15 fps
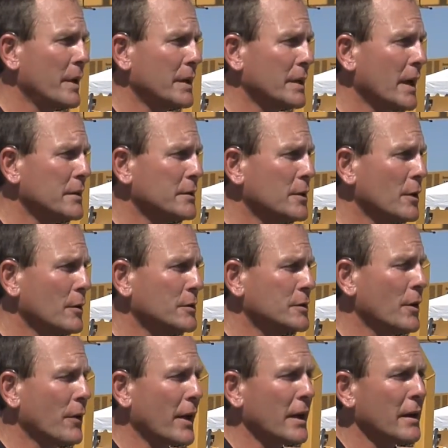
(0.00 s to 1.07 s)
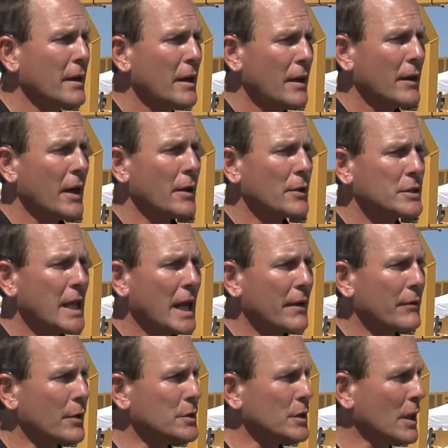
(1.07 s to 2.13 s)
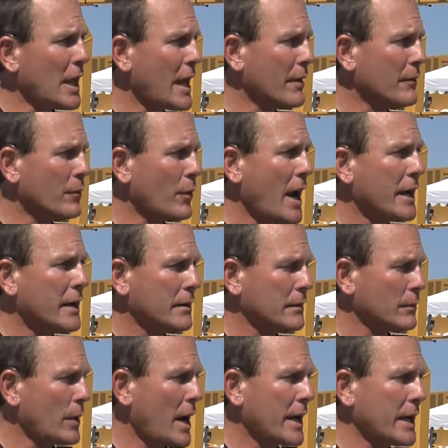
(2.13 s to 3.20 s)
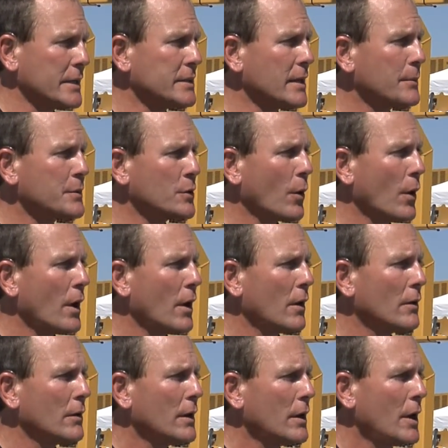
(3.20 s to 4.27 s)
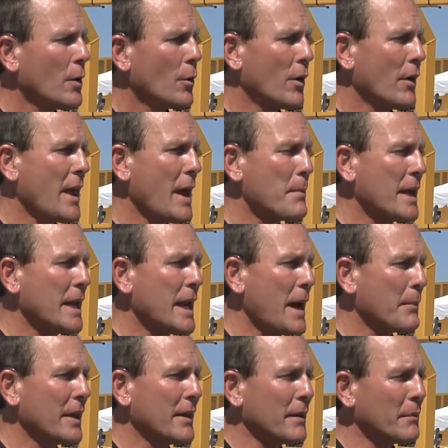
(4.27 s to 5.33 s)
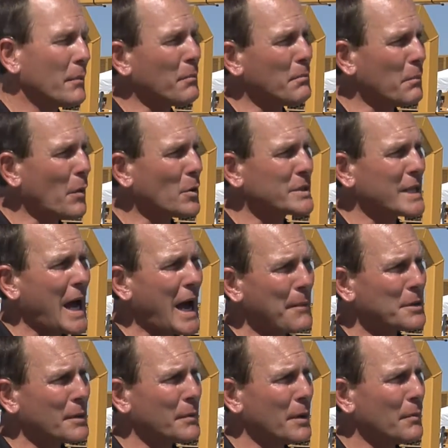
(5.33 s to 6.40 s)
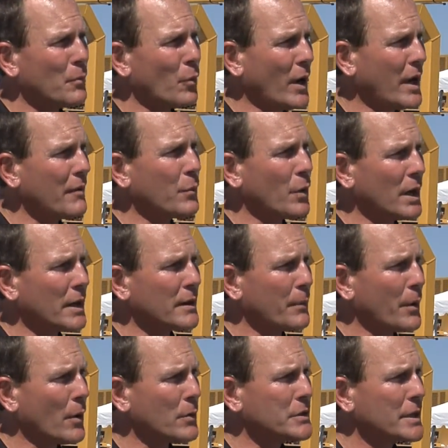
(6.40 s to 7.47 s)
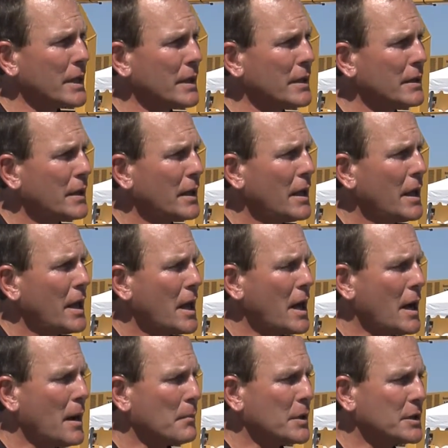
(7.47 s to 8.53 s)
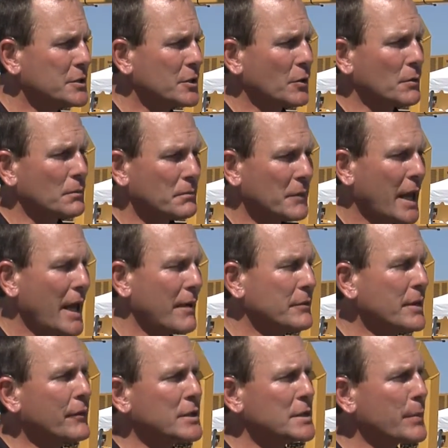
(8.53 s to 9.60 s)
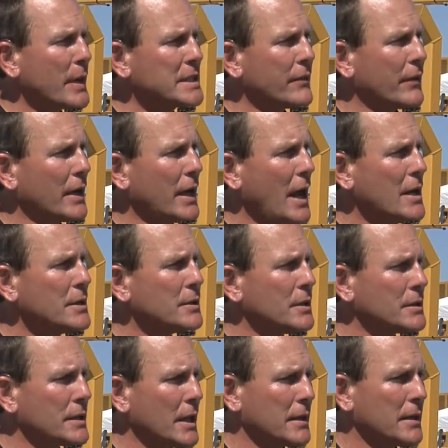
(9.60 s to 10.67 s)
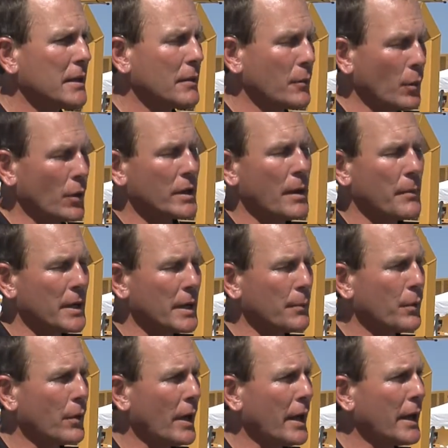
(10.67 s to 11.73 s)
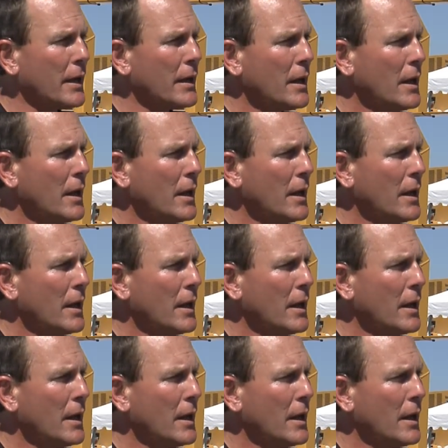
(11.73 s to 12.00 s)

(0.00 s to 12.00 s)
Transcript: been done too so they, they understand if there's a lot of rock, rocky subsoil where that may not be the most optimum way of putting the post in um, but you'll have different specifications that will come into play